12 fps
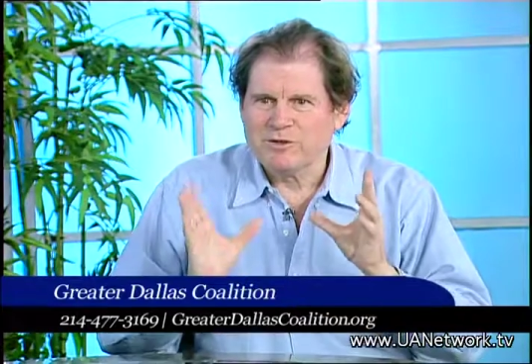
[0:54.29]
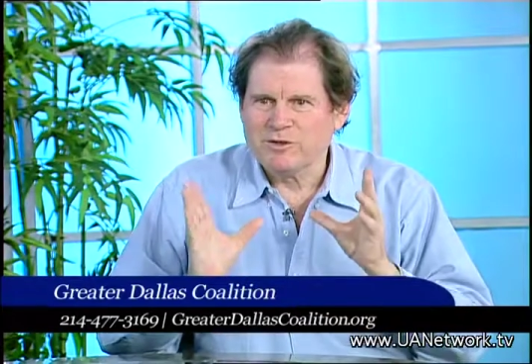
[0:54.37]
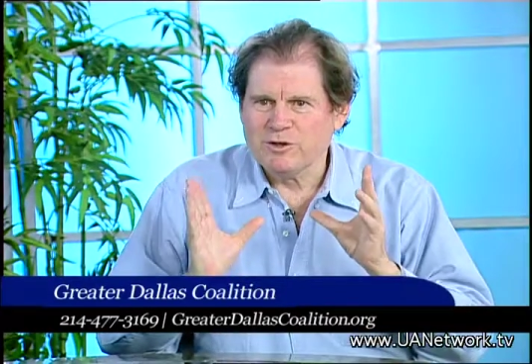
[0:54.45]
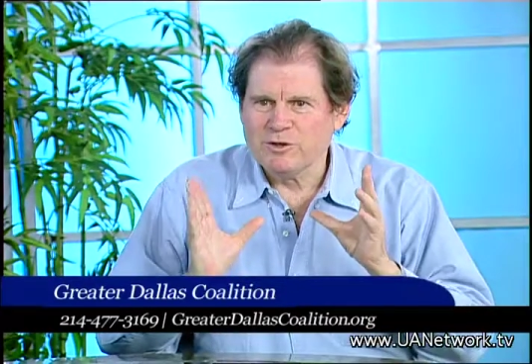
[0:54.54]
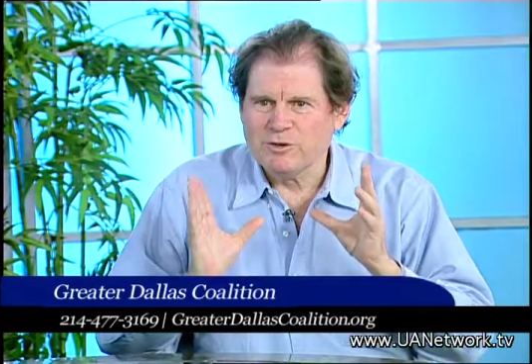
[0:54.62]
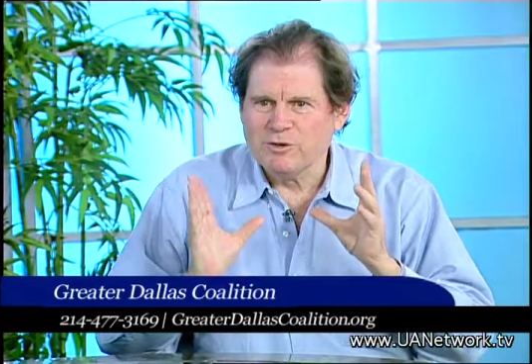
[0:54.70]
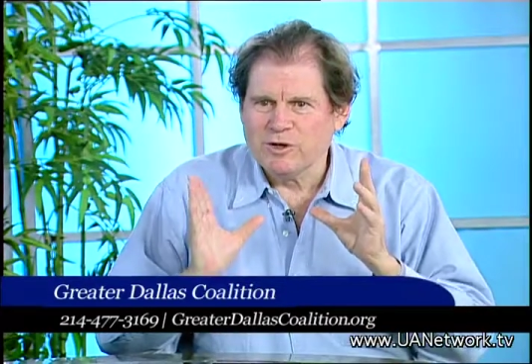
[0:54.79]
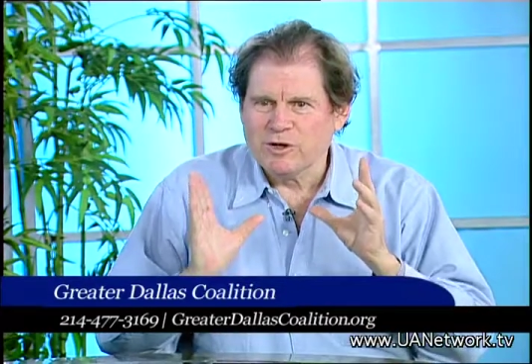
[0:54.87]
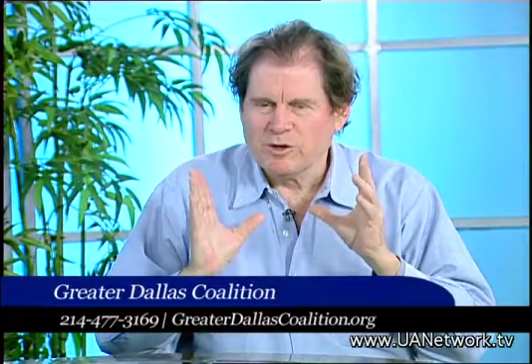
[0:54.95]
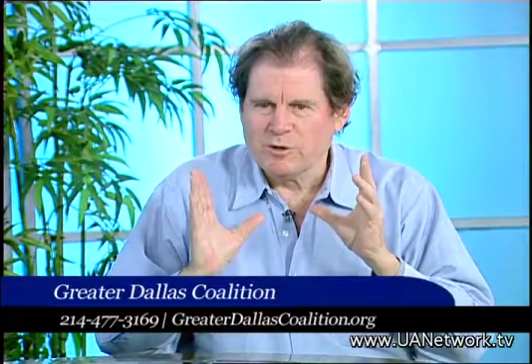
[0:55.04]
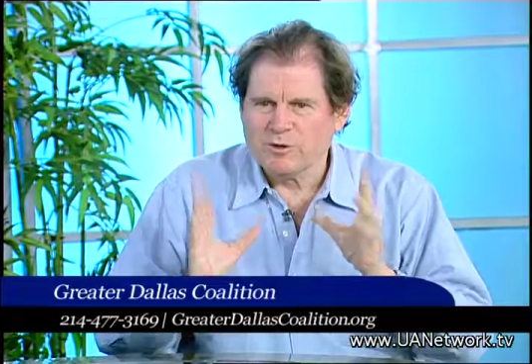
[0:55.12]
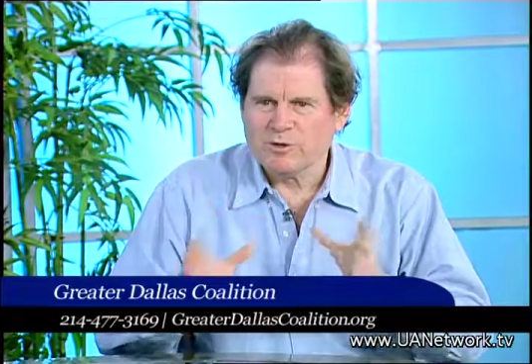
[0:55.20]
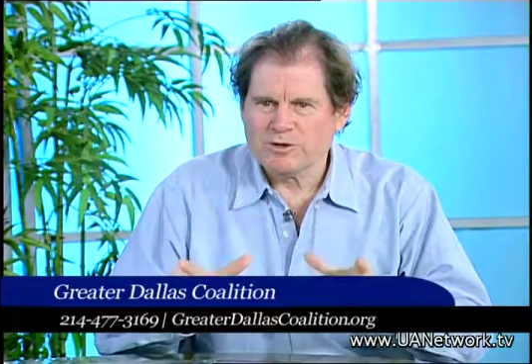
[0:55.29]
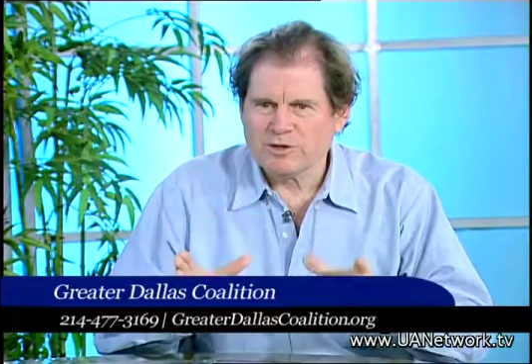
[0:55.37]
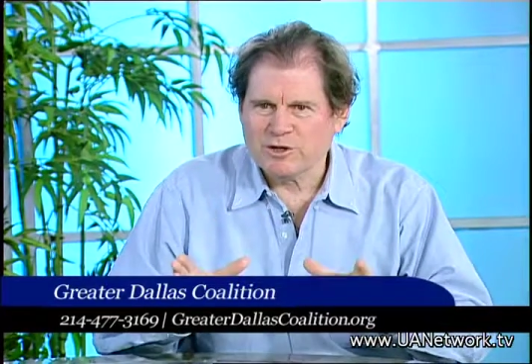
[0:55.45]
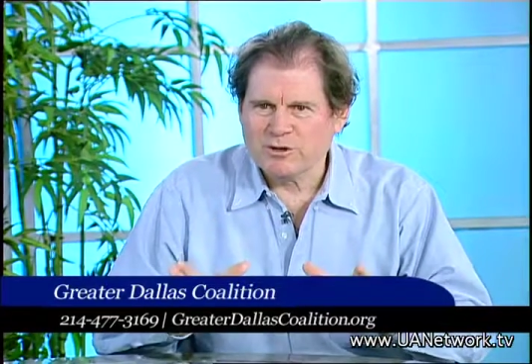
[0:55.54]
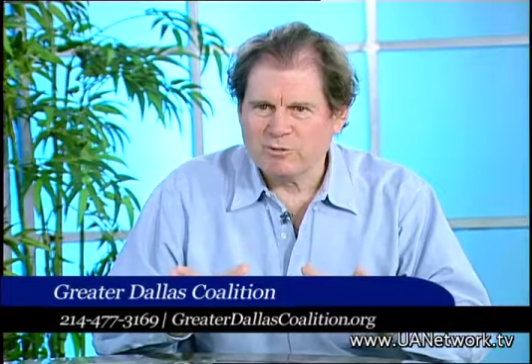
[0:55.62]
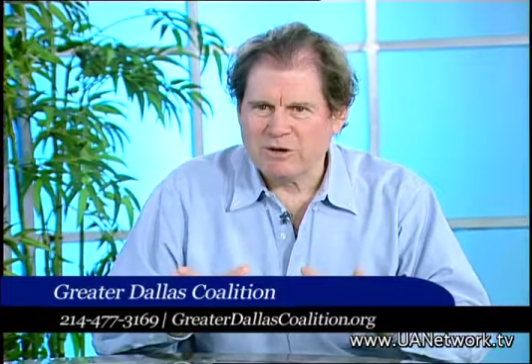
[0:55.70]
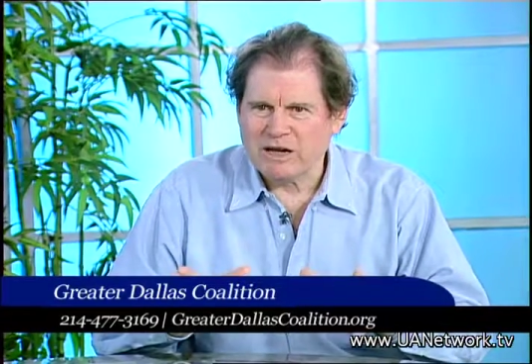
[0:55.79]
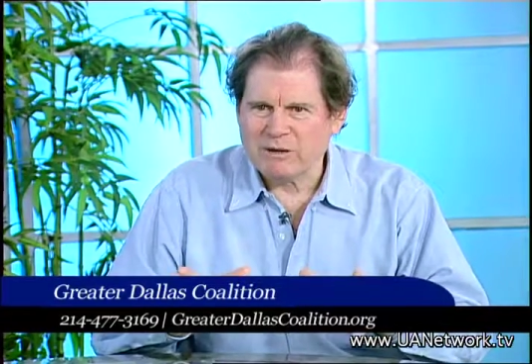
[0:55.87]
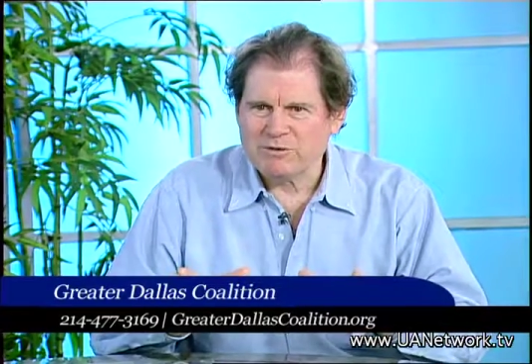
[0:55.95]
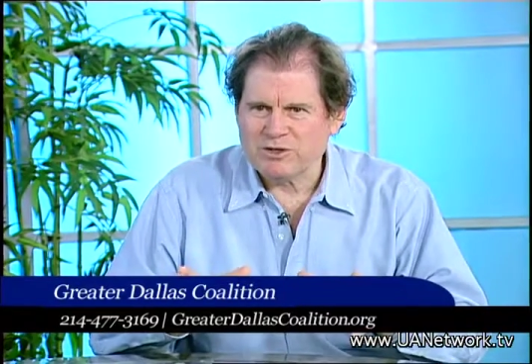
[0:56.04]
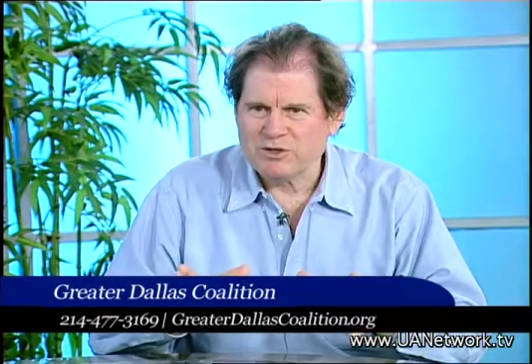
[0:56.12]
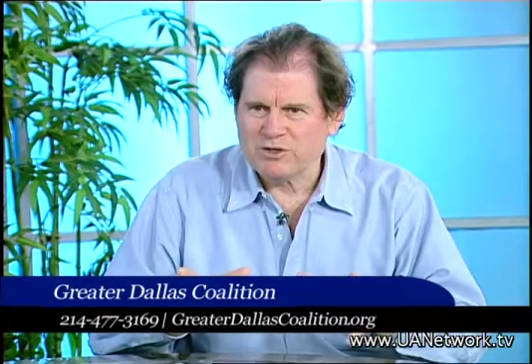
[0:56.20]
to Cornerstone
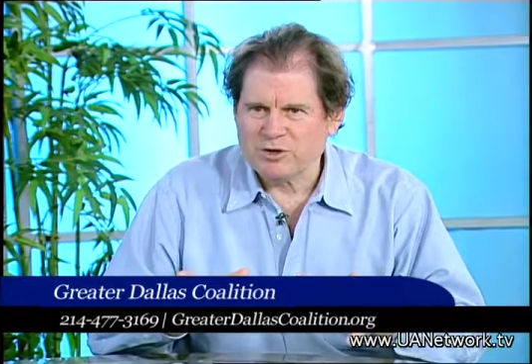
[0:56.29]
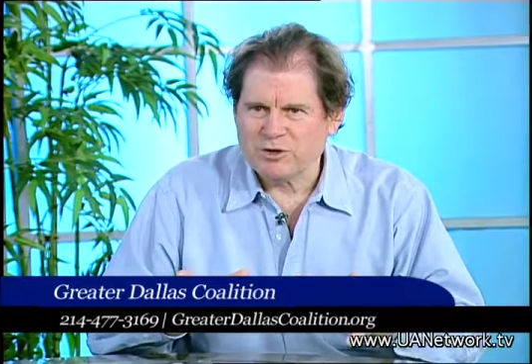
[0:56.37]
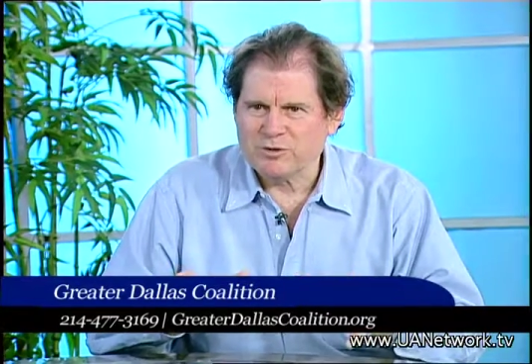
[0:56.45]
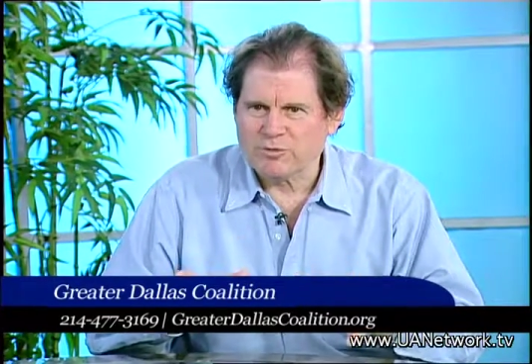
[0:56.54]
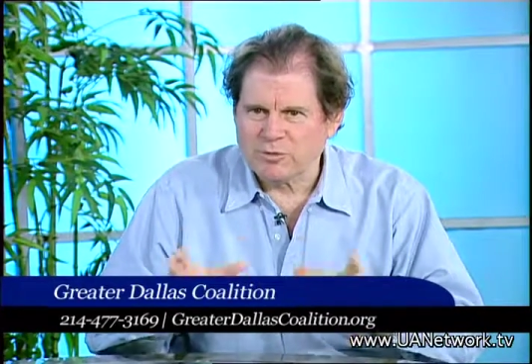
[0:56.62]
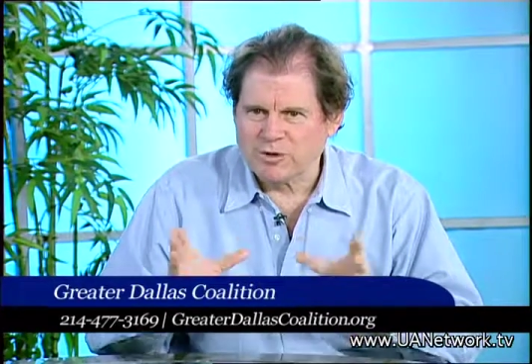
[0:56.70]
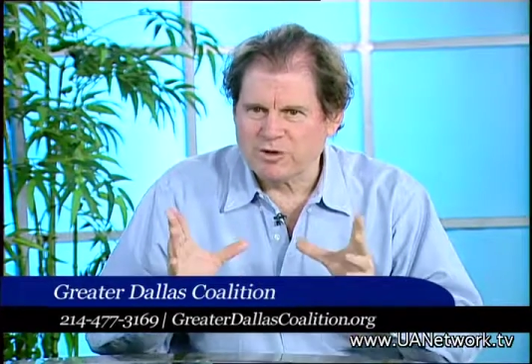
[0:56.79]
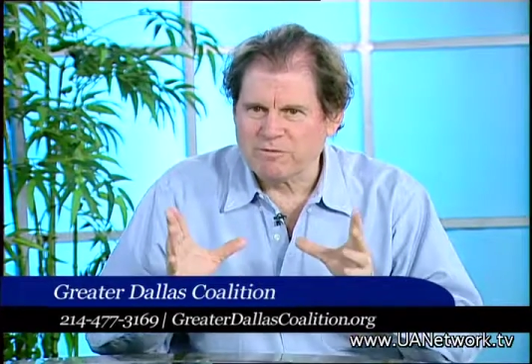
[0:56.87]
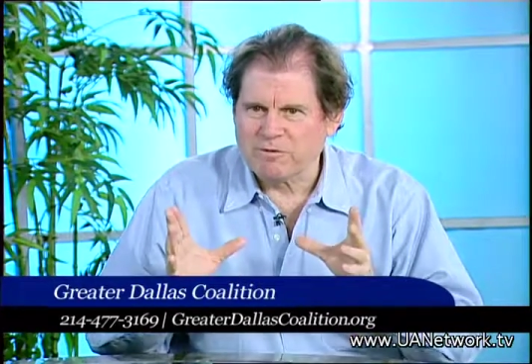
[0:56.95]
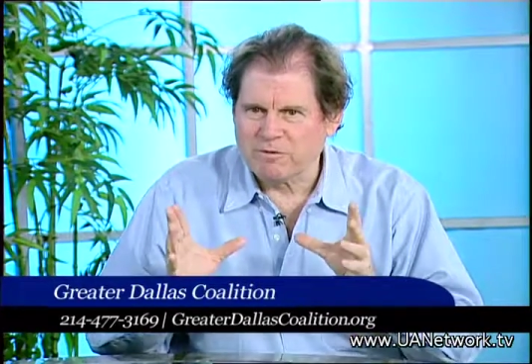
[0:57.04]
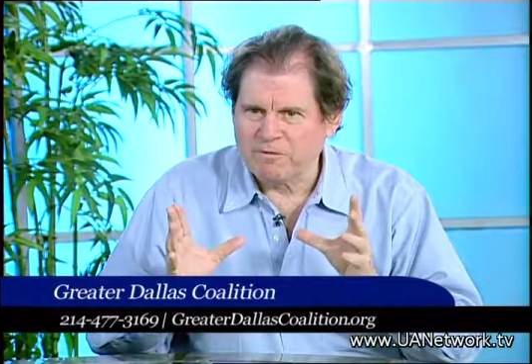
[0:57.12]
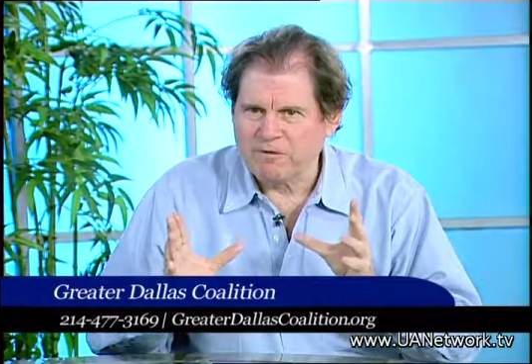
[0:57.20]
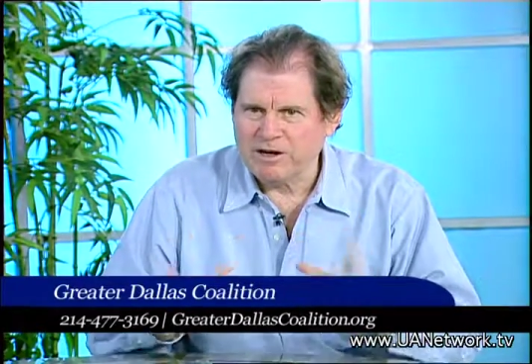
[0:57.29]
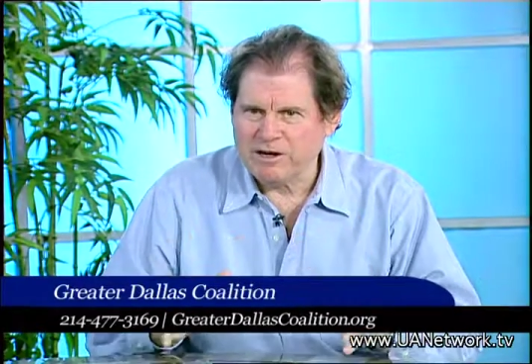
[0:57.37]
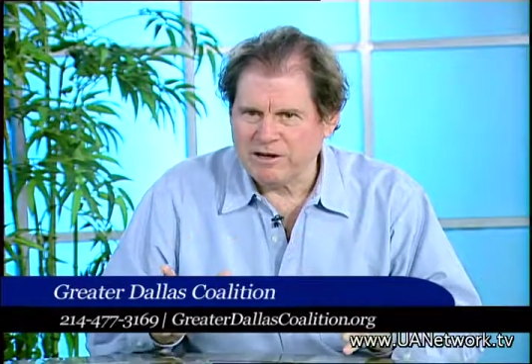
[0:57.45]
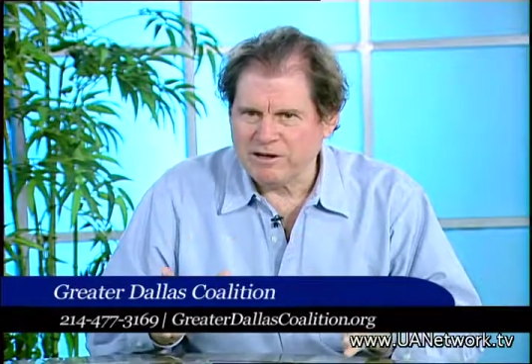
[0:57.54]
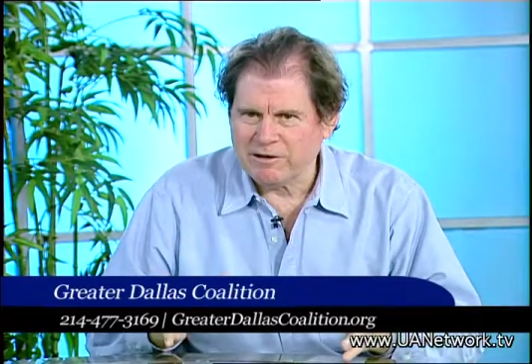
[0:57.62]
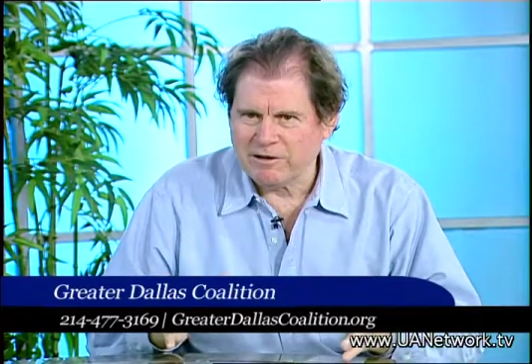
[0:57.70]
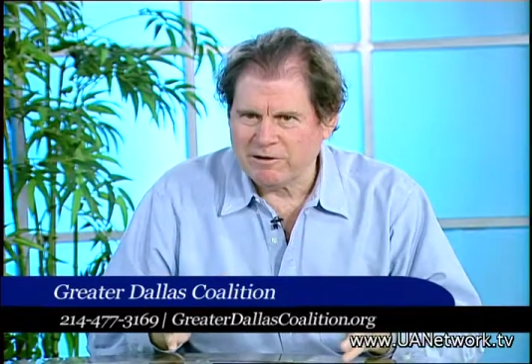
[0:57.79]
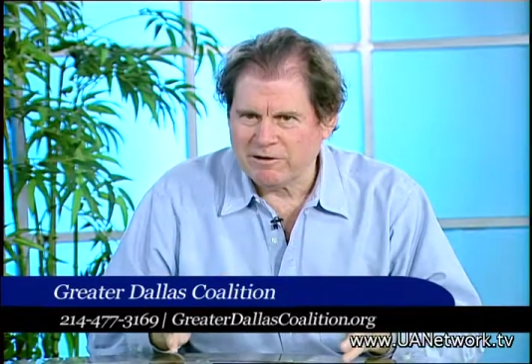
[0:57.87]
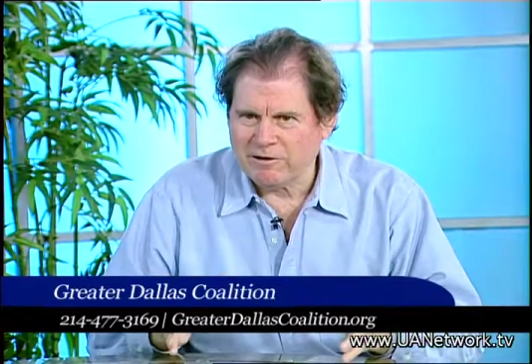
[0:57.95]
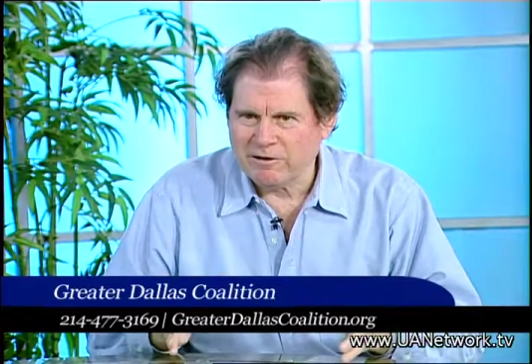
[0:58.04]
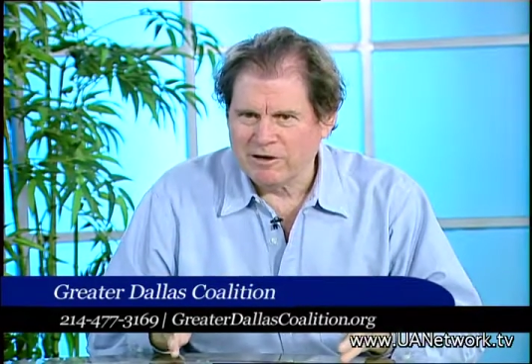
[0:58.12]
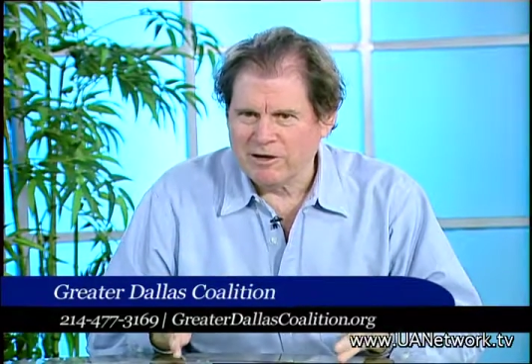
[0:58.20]
Baptist Church, wonderful feeding
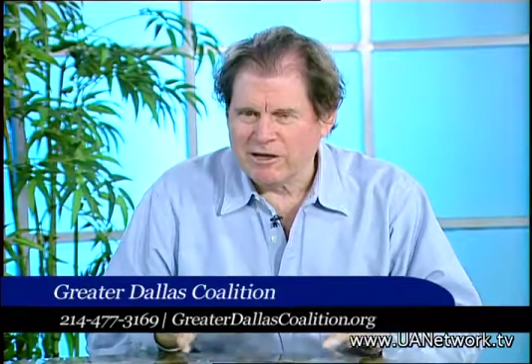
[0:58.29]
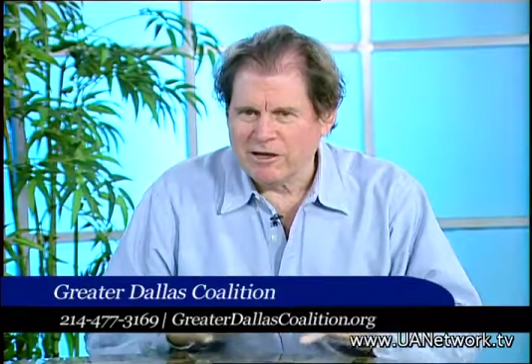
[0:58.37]
hall.